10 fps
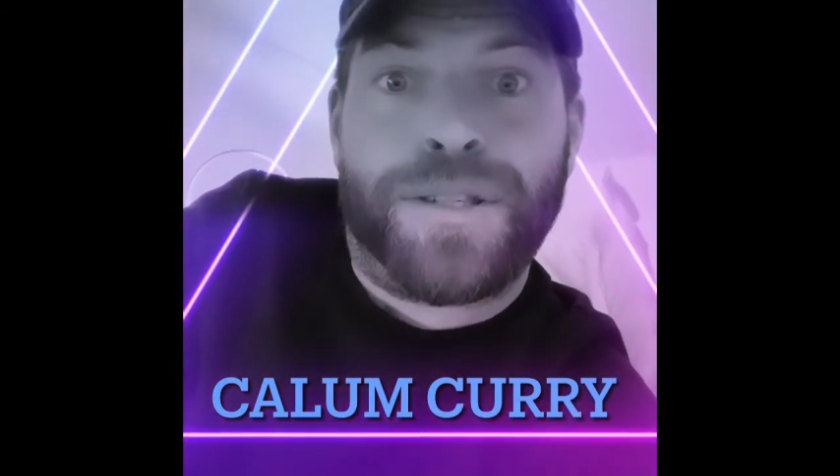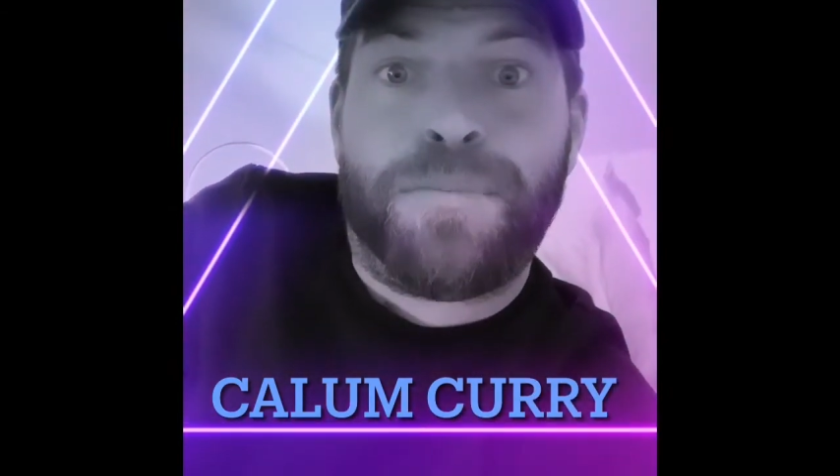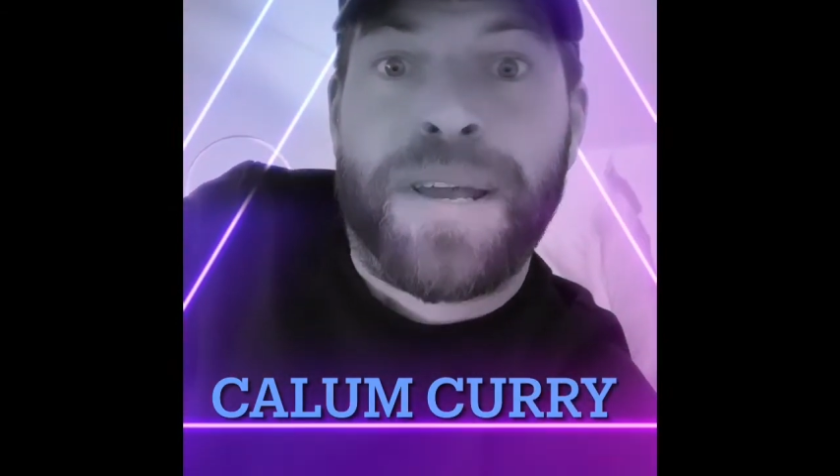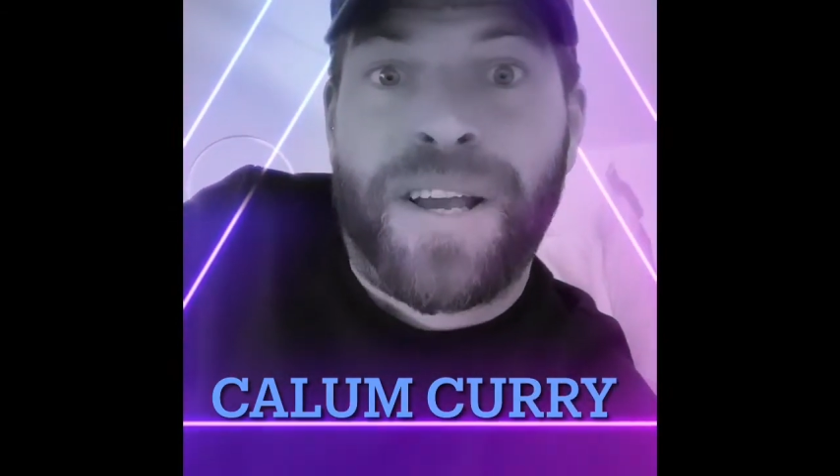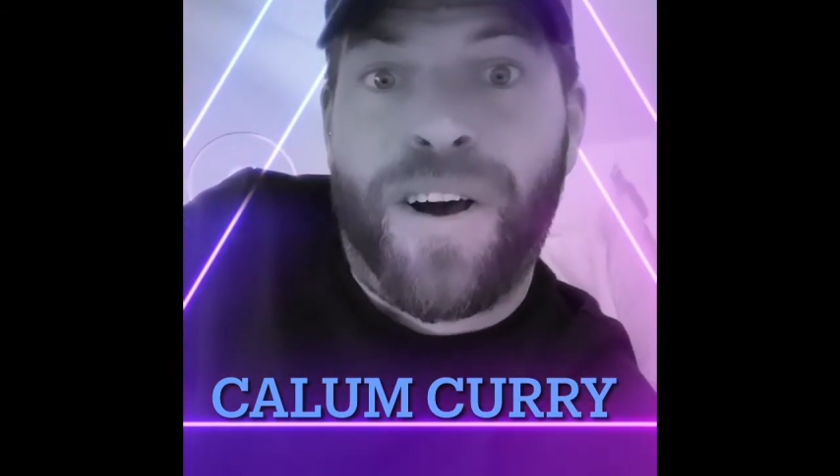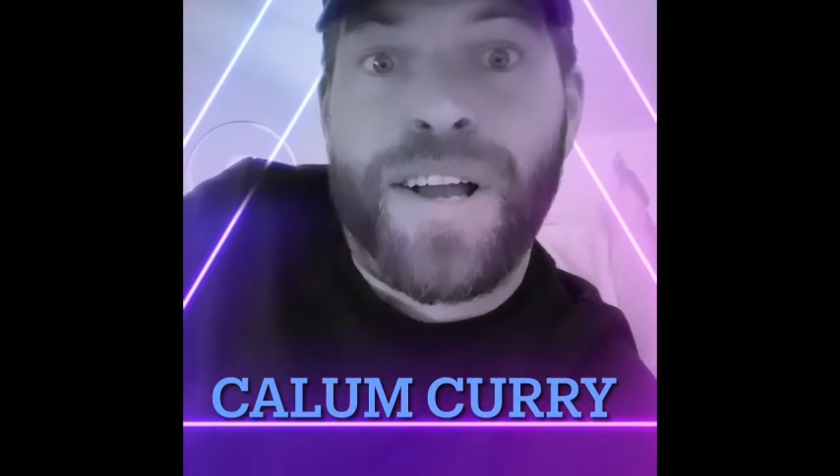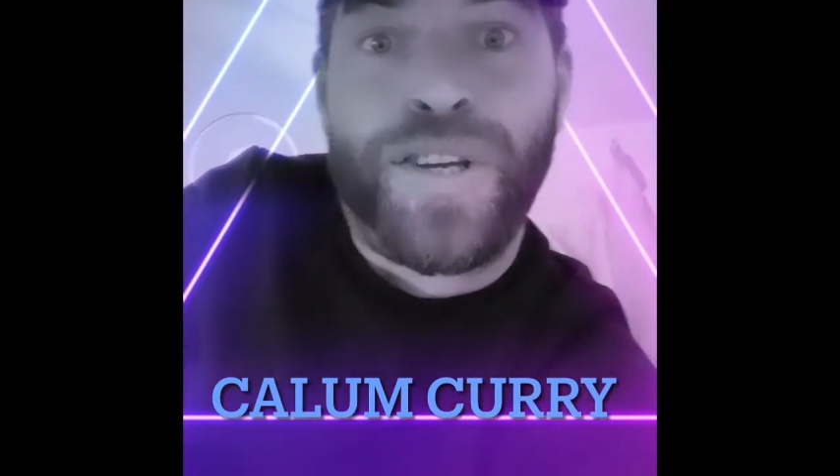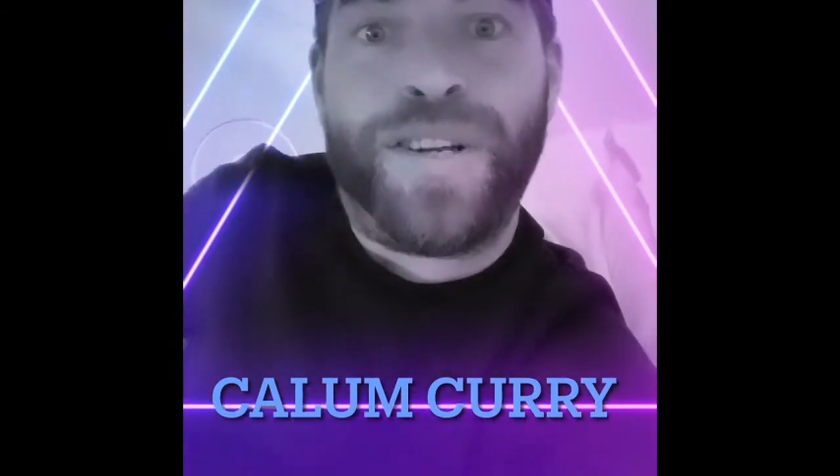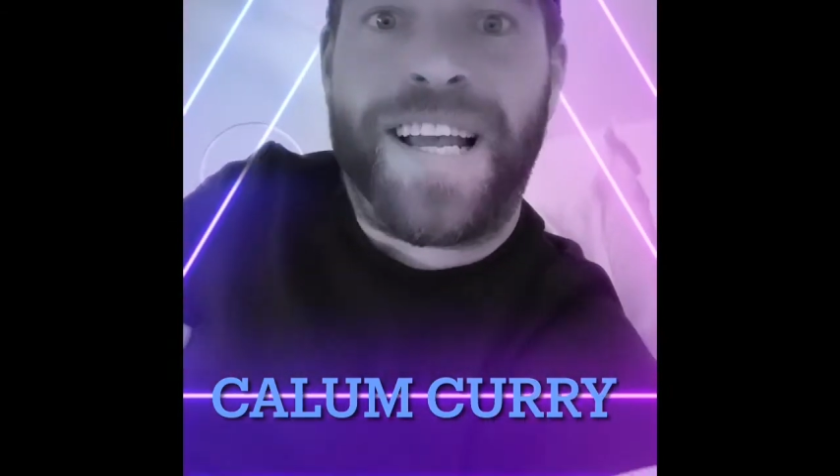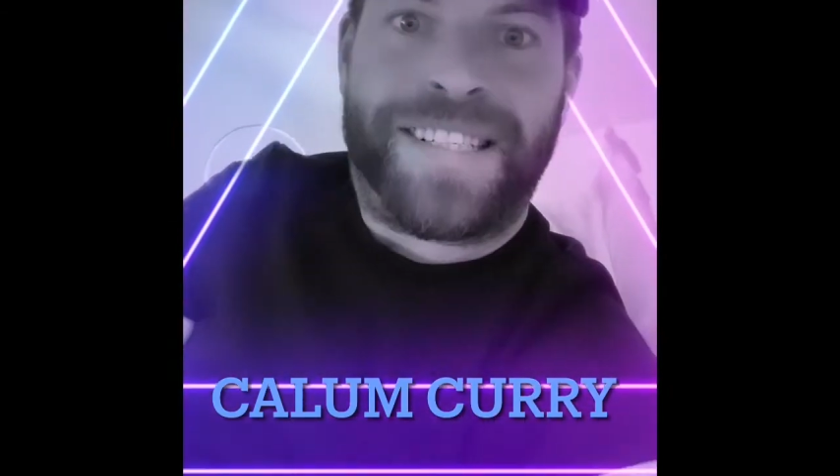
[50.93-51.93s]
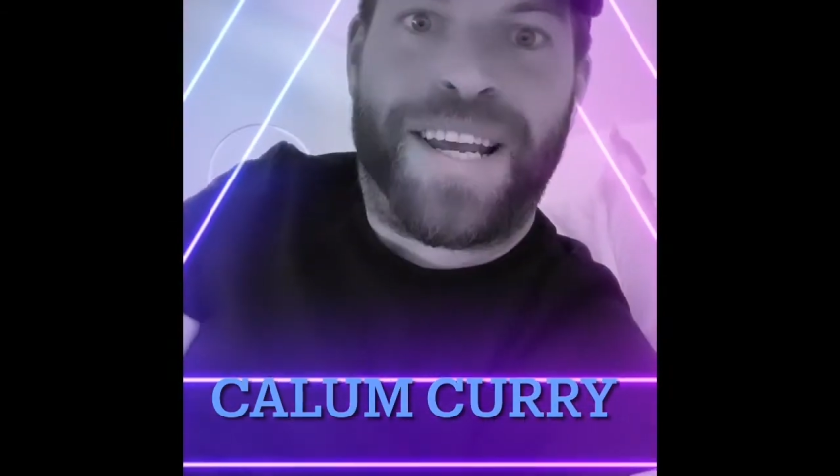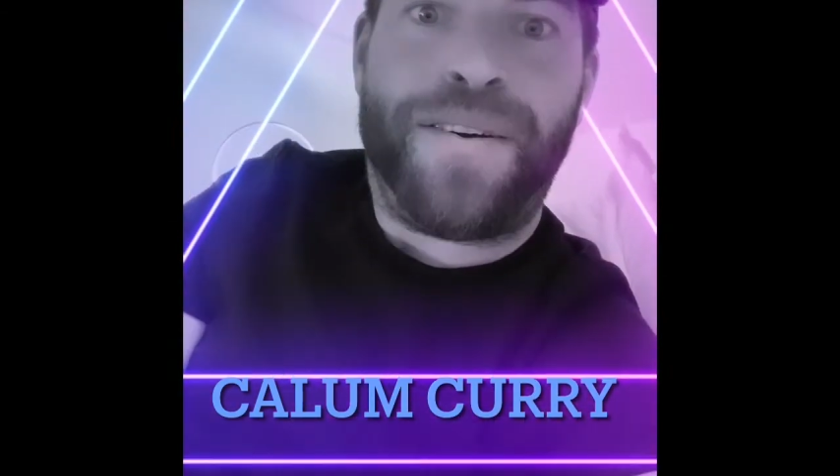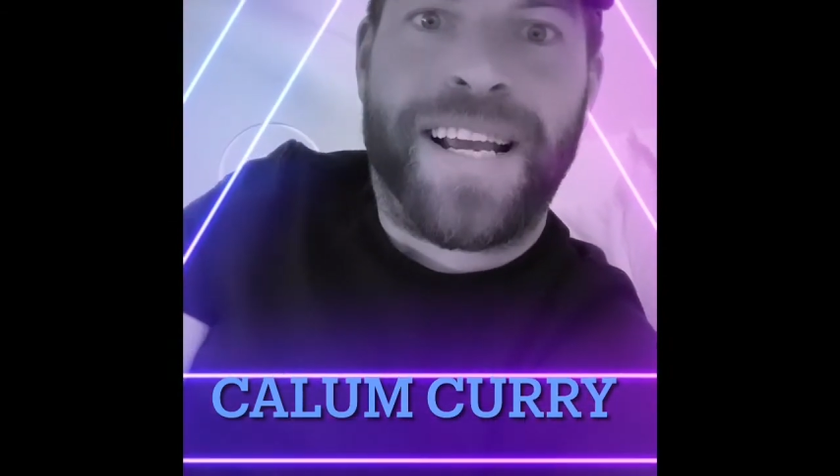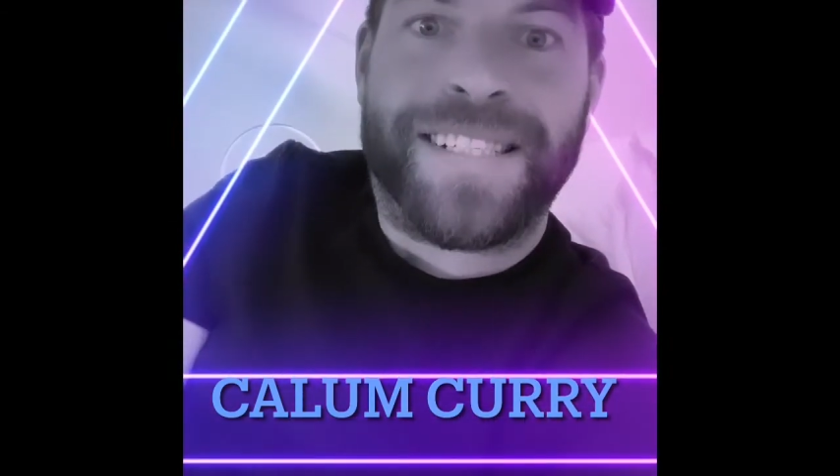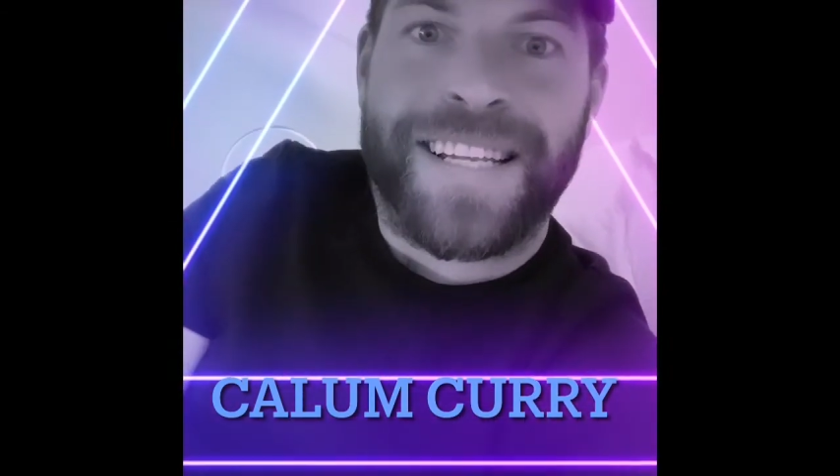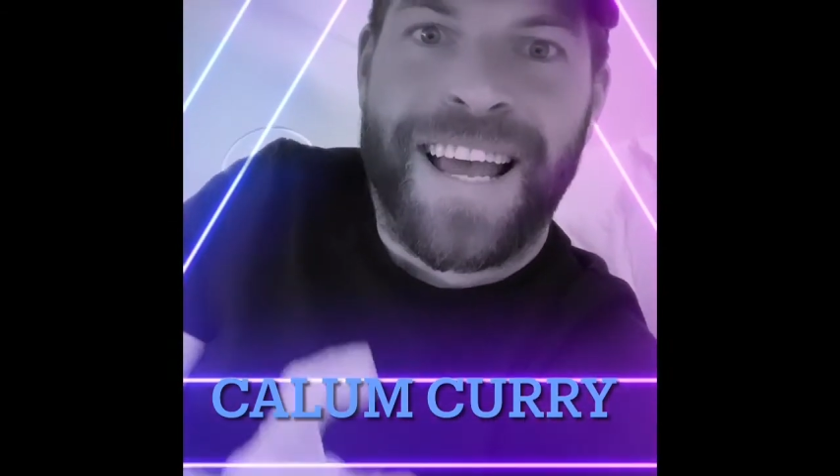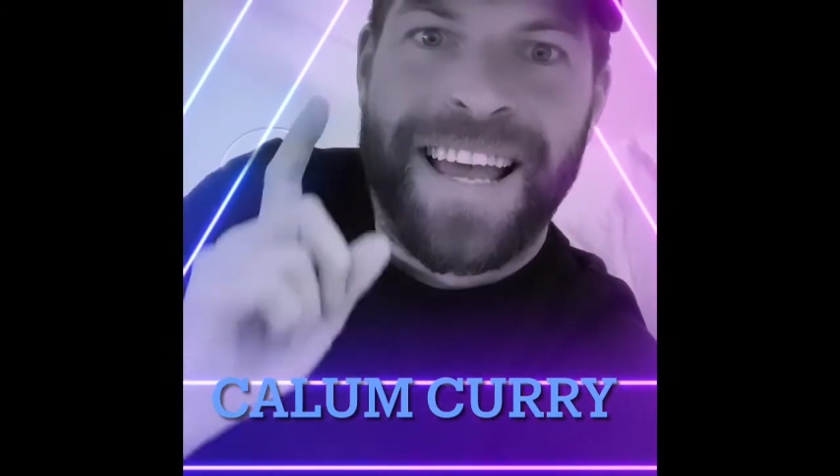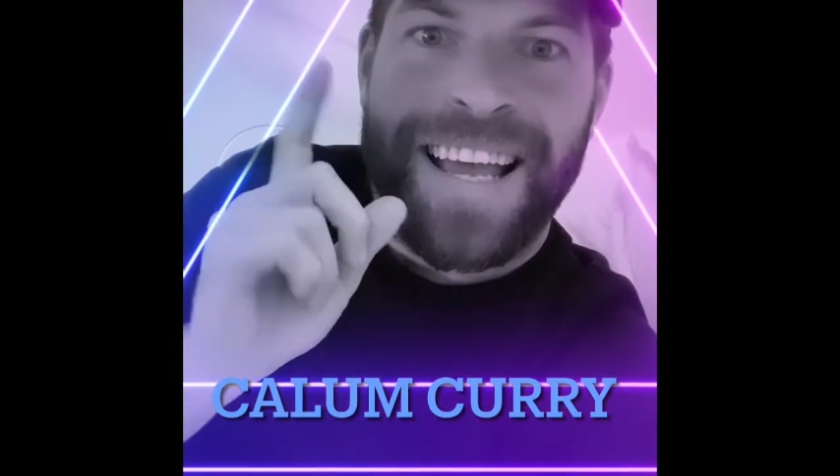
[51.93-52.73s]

to be on your next series.